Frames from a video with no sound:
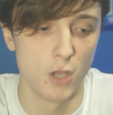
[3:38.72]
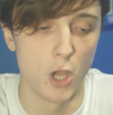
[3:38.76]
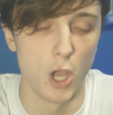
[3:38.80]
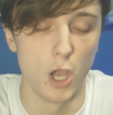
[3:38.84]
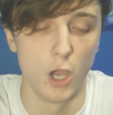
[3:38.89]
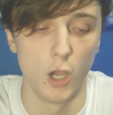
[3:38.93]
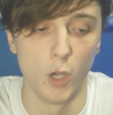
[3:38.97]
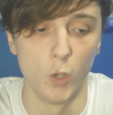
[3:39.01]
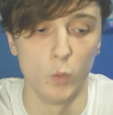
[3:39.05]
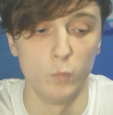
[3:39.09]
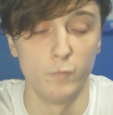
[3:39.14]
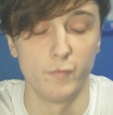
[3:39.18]

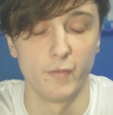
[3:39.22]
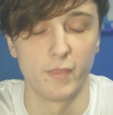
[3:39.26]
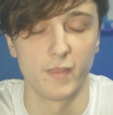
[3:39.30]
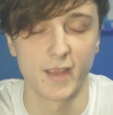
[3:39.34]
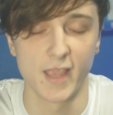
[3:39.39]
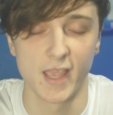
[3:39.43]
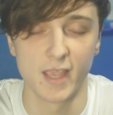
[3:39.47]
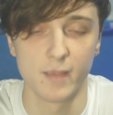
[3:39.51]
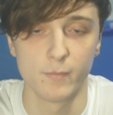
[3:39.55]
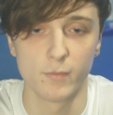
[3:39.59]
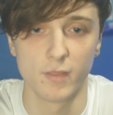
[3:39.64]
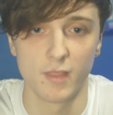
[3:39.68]
over the
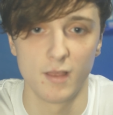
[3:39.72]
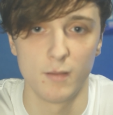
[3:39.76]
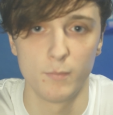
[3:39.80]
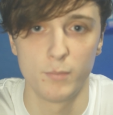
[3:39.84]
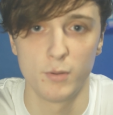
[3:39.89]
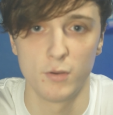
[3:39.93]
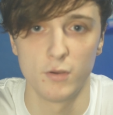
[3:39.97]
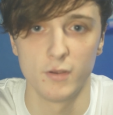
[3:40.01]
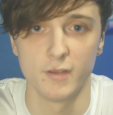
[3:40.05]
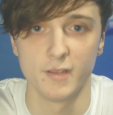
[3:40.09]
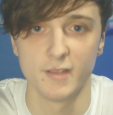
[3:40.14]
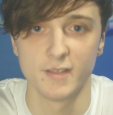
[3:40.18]
game at that
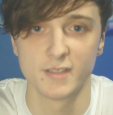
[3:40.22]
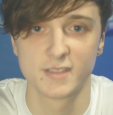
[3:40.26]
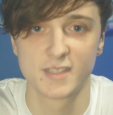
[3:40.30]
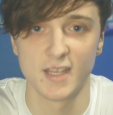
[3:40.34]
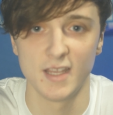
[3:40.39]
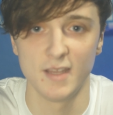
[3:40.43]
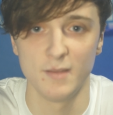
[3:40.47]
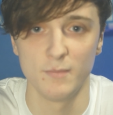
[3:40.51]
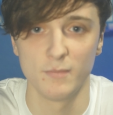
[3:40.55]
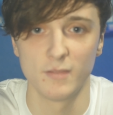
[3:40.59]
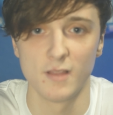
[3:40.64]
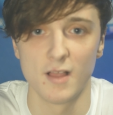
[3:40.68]
point, it
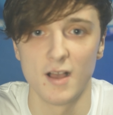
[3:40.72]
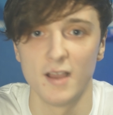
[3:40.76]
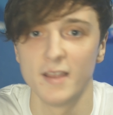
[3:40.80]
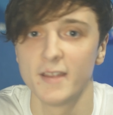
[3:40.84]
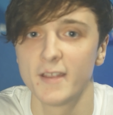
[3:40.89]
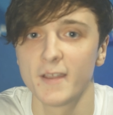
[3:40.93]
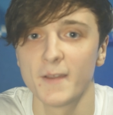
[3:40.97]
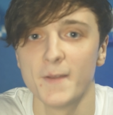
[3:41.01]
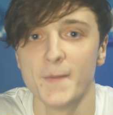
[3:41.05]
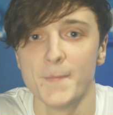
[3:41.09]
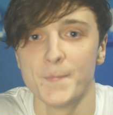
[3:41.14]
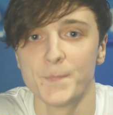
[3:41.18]
seemed like.
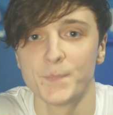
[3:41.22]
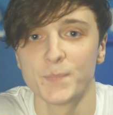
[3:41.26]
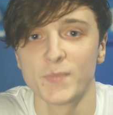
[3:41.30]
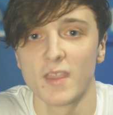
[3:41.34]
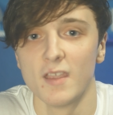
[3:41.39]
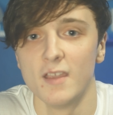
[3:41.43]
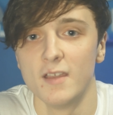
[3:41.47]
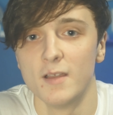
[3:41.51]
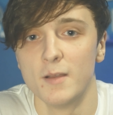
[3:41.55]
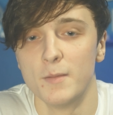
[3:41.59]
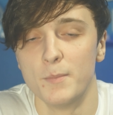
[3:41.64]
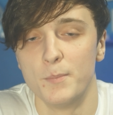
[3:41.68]

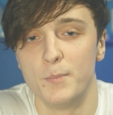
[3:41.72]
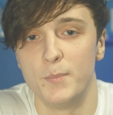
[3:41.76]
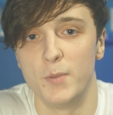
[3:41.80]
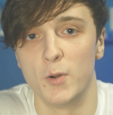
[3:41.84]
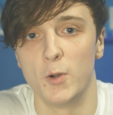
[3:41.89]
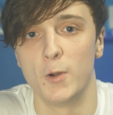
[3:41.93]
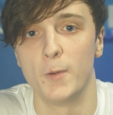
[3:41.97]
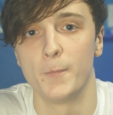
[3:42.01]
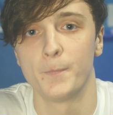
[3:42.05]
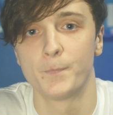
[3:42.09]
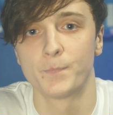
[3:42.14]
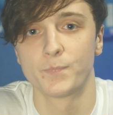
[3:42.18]

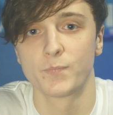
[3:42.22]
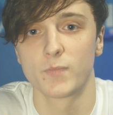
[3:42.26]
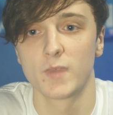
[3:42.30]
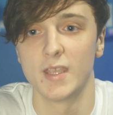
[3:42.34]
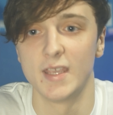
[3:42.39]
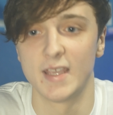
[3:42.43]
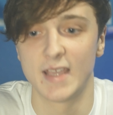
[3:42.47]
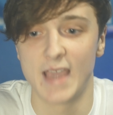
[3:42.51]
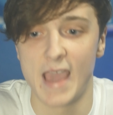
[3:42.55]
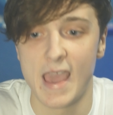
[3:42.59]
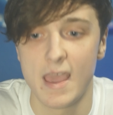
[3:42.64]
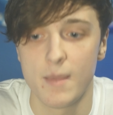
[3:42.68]
But he
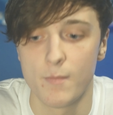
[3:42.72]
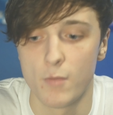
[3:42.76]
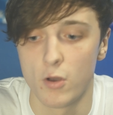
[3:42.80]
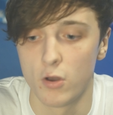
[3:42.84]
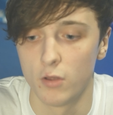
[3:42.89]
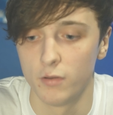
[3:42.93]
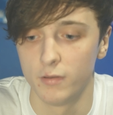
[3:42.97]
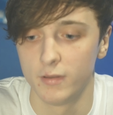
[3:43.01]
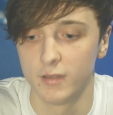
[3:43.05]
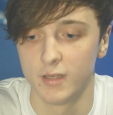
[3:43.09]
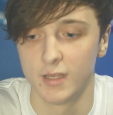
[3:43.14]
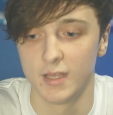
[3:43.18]
came
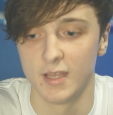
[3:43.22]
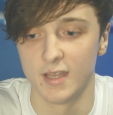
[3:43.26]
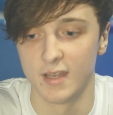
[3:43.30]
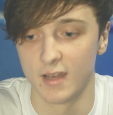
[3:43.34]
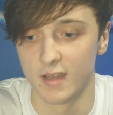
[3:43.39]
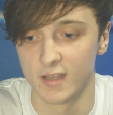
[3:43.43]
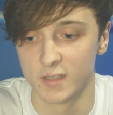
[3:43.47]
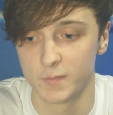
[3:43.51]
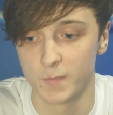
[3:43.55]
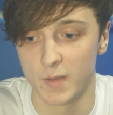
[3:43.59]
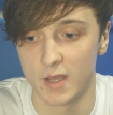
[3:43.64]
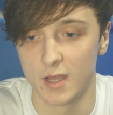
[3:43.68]
on, he did
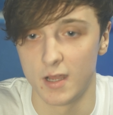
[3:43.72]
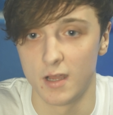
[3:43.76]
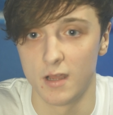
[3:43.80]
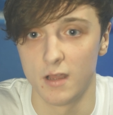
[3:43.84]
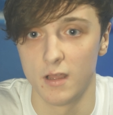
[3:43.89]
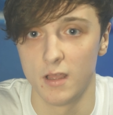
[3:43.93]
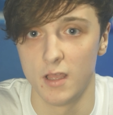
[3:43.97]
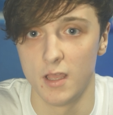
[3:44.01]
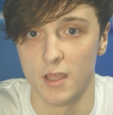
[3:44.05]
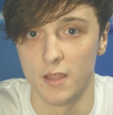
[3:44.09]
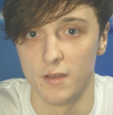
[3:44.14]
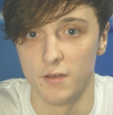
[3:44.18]
his part,
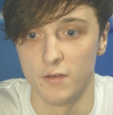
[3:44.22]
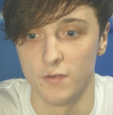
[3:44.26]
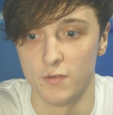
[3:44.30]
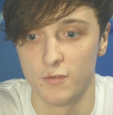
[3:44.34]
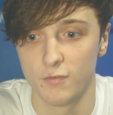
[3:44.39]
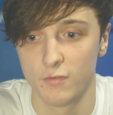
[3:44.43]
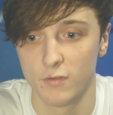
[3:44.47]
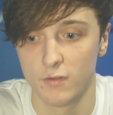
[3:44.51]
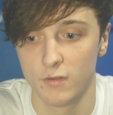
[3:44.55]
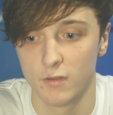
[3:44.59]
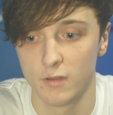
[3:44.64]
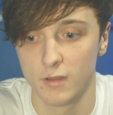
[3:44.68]
and
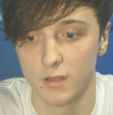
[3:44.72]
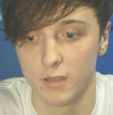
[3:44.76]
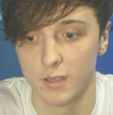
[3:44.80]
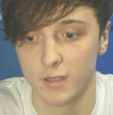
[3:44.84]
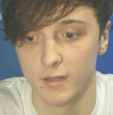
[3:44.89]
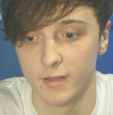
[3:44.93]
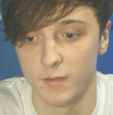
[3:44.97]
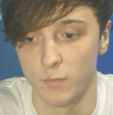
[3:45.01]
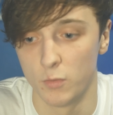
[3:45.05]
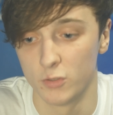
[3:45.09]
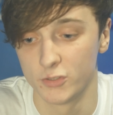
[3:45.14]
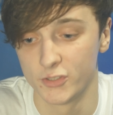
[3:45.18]

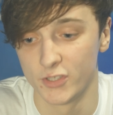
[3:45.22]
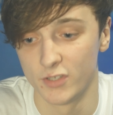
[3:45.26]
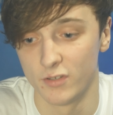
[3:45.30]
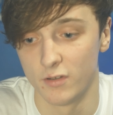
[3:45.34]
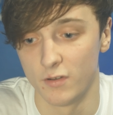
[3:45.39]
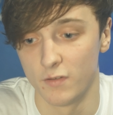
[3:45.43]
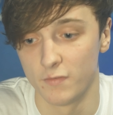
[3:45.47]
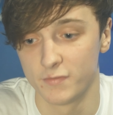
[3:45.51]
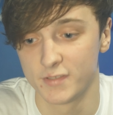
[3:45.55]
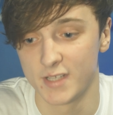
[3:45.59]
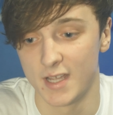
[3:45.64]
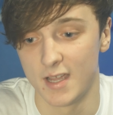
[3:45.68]
there wasn't
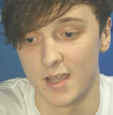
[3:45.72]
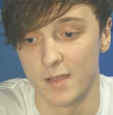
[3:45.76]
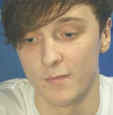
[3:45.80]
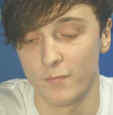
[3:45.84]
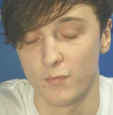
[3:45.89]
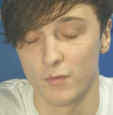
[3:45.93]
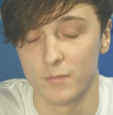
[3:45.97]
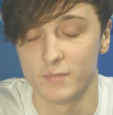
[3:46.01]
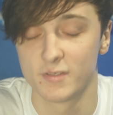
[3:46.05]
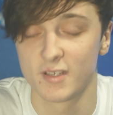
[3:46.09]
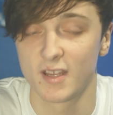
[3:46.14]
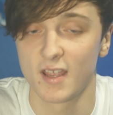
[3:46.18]
enough time for
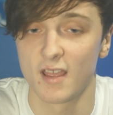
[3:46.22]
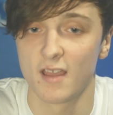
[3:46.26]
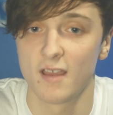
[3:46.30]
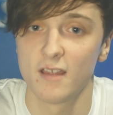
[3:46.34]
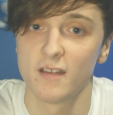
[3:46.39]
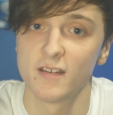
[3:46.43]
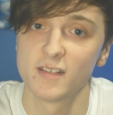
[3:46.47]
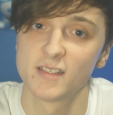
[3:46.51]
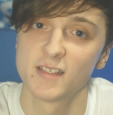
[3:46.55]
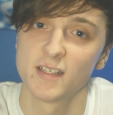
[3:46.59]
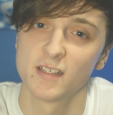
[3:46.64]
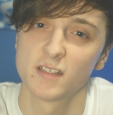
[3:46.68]
him to get an
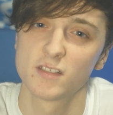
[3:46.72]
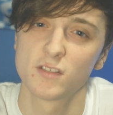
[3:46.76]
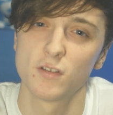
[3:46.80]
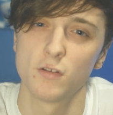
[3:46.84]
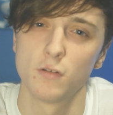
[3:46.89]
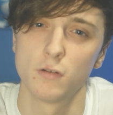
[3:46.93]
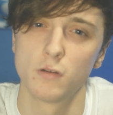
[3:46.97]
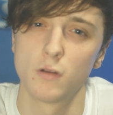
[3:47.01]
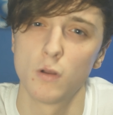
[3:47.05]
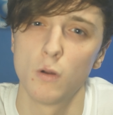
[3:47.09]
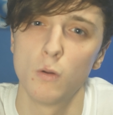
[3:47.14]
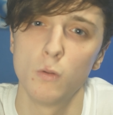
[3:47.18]
assist or a
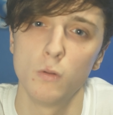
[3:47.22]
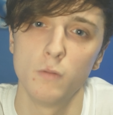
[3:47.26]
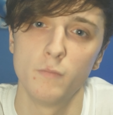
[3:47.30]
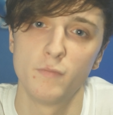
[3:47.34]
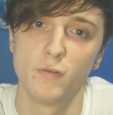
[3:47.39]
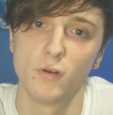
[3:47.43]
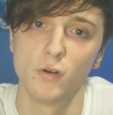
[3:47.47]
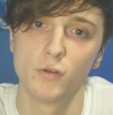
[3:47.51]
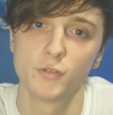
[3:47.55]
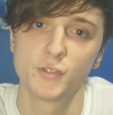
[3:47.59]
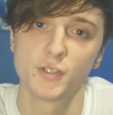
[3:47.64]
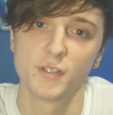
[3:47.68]
goal,
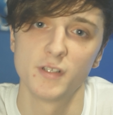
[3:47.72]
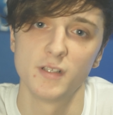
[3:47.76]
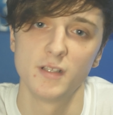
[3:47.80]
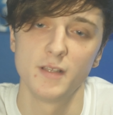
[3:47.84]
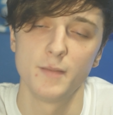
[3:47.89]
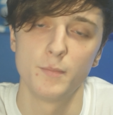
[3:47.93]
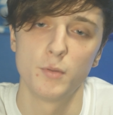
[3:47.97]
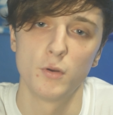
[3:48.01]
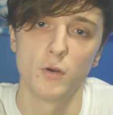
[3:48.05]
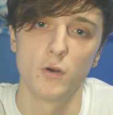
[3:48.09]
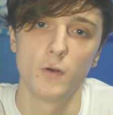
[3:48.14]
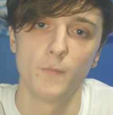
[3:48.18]
unfortunately,
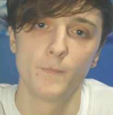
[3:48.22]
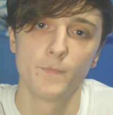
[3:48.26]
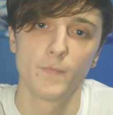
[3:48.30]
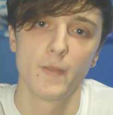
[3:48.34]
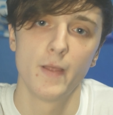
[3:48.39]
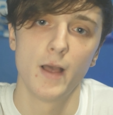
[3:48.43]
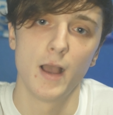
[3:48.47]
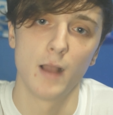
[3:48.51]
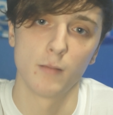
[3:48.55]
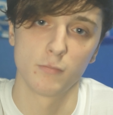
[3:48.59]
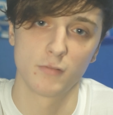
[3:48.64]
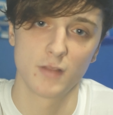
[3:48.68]
but
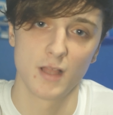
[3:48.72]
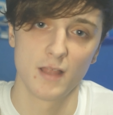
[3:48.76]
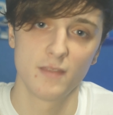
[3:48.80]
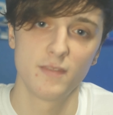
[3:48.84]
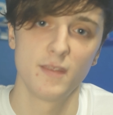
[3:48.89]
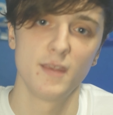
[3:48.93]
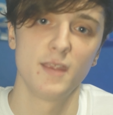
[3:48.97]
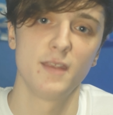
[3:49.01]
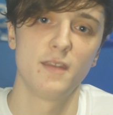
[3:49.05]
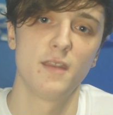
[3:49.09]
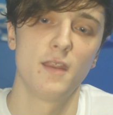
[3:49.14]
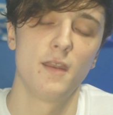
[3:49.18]
I'm glad that
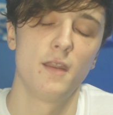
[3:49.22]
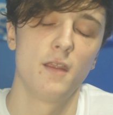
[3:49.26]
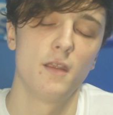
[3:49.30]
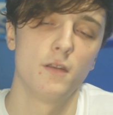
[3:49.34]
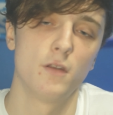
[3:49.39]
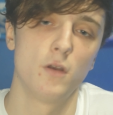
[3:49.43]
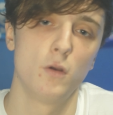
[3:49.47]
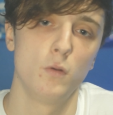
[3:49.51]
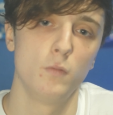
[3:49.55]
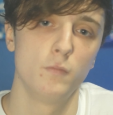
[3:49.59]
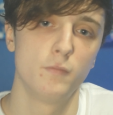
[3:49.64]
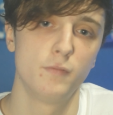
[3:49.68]
he did it, and
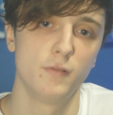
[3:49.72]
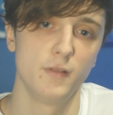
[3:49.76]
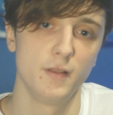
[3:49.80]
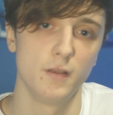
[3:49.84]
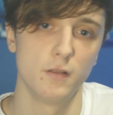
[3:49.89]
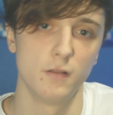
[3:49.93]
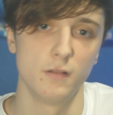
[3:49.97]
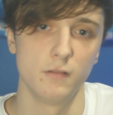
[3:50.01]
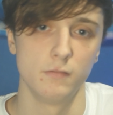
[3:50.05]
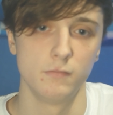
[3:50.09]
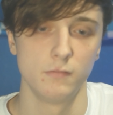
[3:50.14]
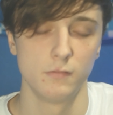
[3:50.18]
hopefully
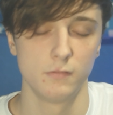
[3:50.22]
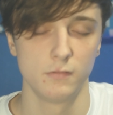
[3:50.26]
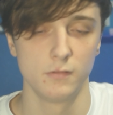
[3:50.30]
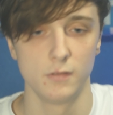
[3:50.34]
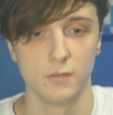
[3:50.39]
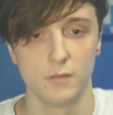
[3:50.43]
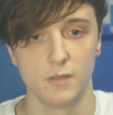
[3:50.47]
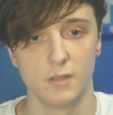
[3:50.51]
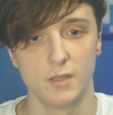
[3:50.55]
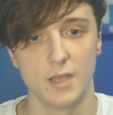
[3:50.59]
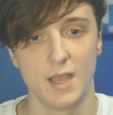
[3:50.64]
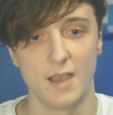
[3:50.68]
it'll
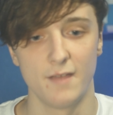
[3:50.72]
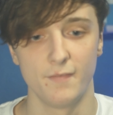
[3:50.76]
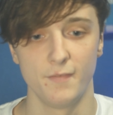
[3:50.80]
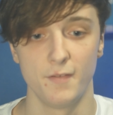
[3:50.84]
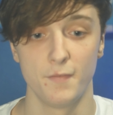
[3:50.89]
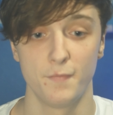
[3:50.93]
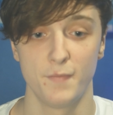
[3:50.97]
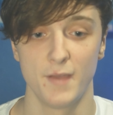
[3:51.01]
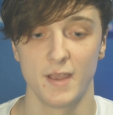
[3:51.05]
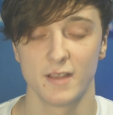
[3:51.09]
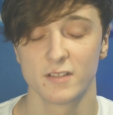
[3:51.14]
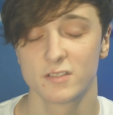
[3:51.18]
have an
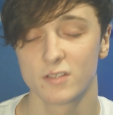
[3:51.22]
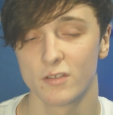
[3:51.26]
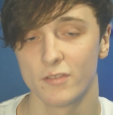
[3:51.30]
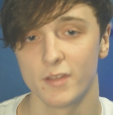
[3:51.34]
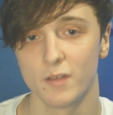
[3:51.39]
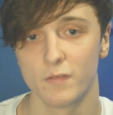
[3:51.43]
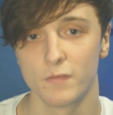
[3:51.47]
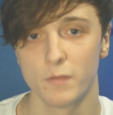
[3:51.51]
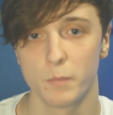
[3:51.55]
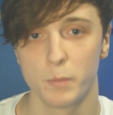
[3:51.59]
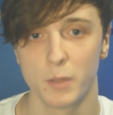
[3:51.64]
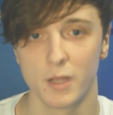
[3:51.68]
effect on the
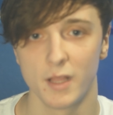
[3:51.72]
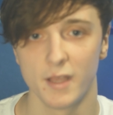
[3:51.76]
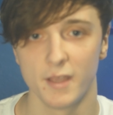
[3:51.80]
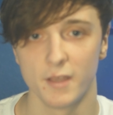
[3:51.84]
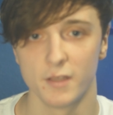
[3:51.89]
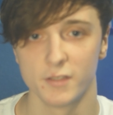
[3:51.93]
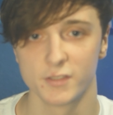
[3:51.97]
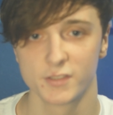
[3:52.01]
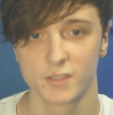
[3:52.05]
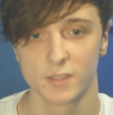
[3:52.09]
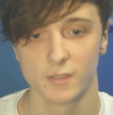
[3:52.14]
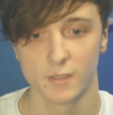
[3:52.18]
other
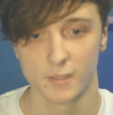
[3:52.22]
players.